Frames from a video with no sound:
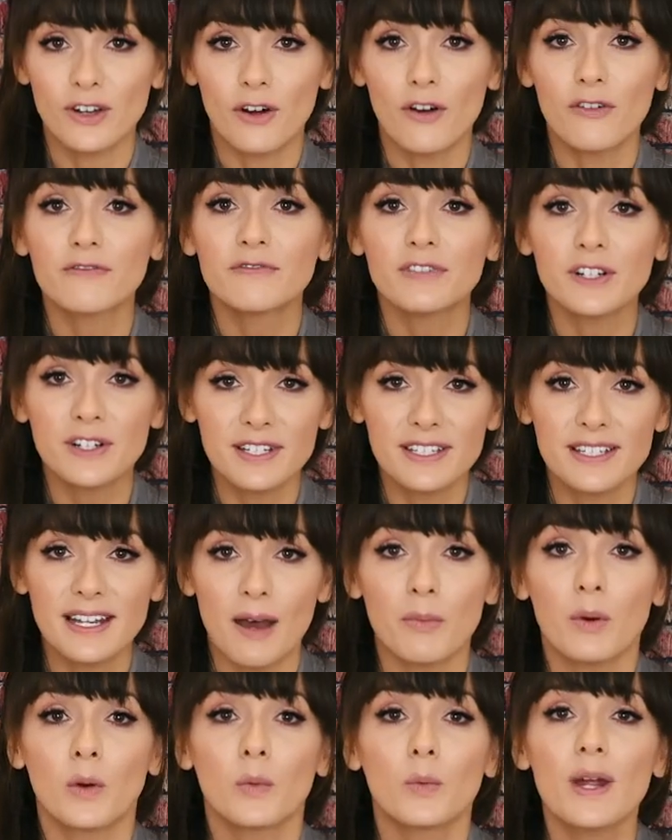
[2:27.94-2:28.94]
so first
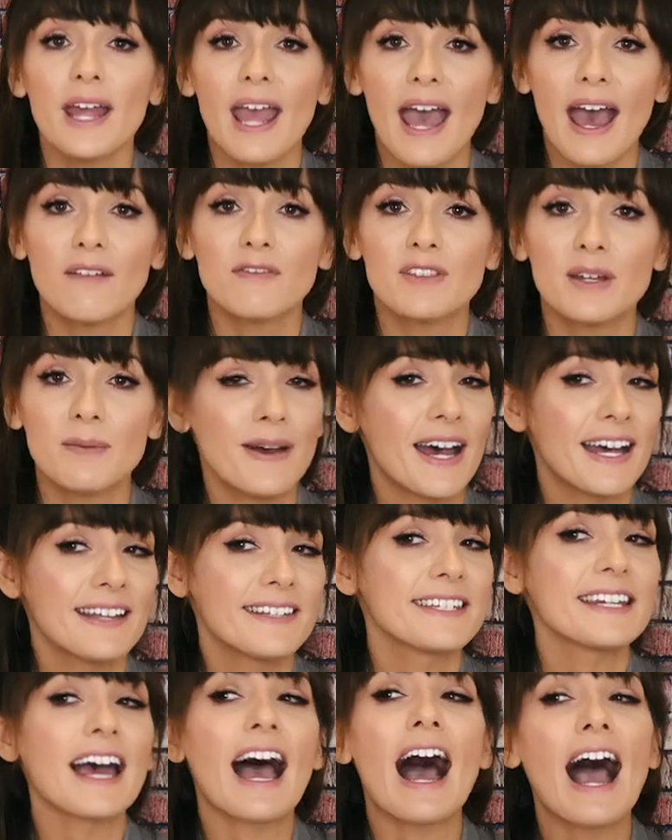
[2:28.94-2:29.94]
up, we have the
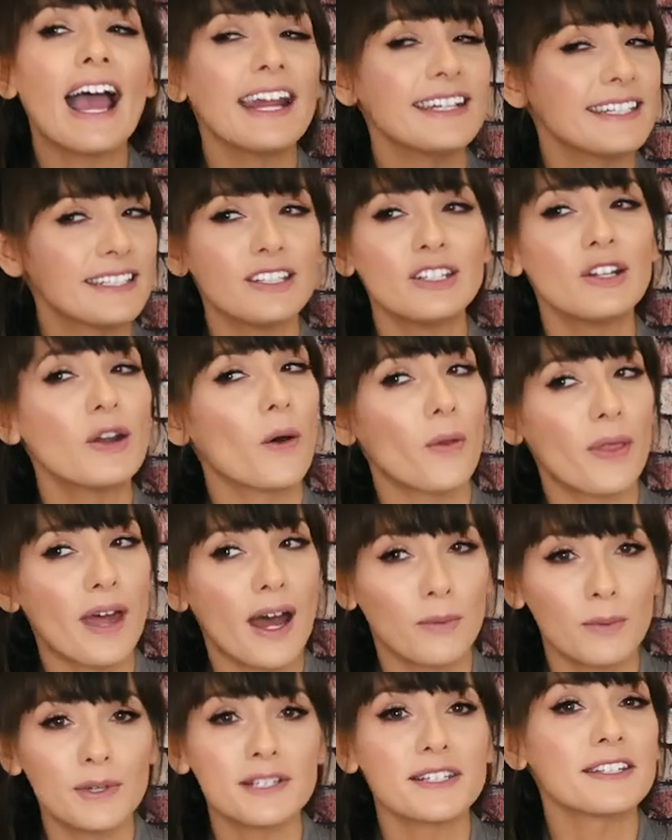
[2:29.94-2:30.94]
best I didn't know
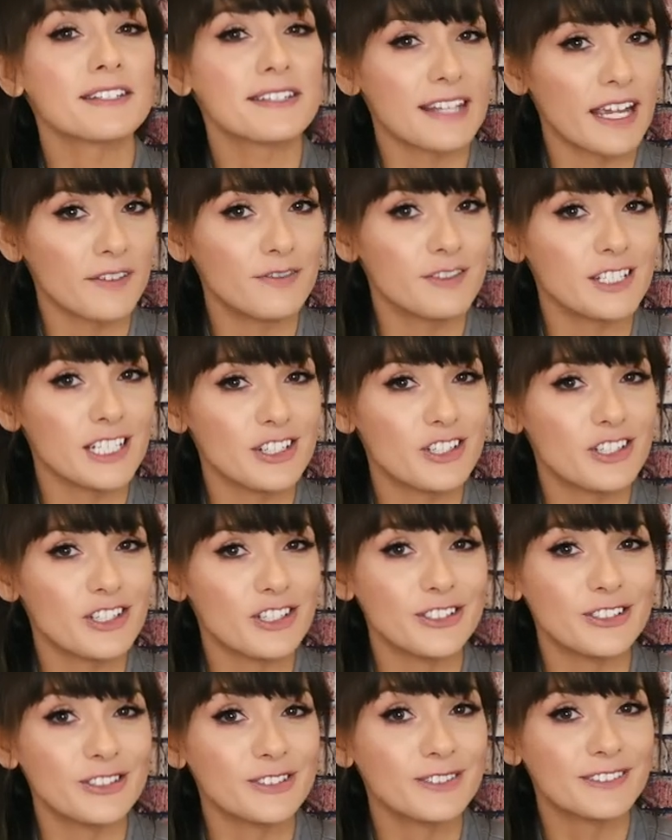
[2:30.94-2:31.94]
that was a safety
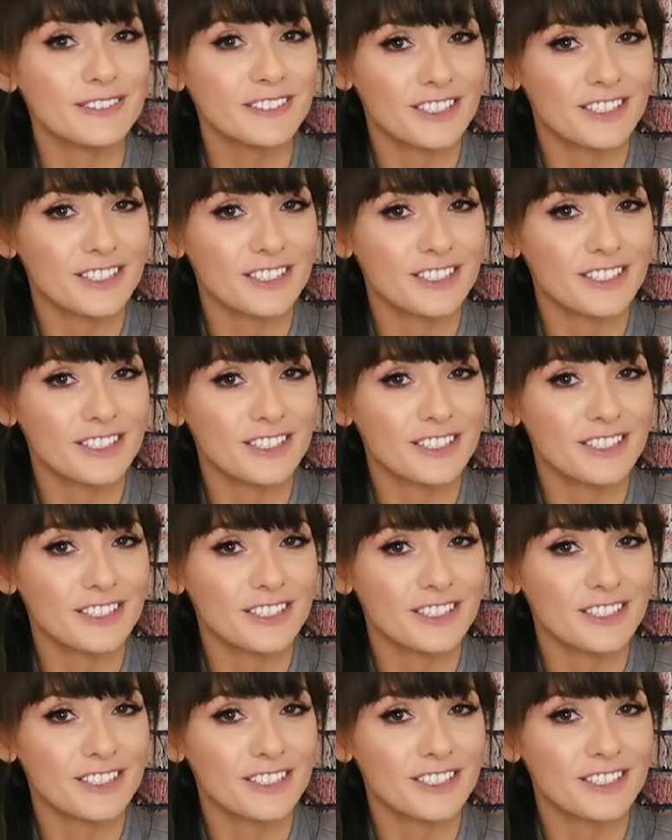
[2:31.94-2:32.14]
shoe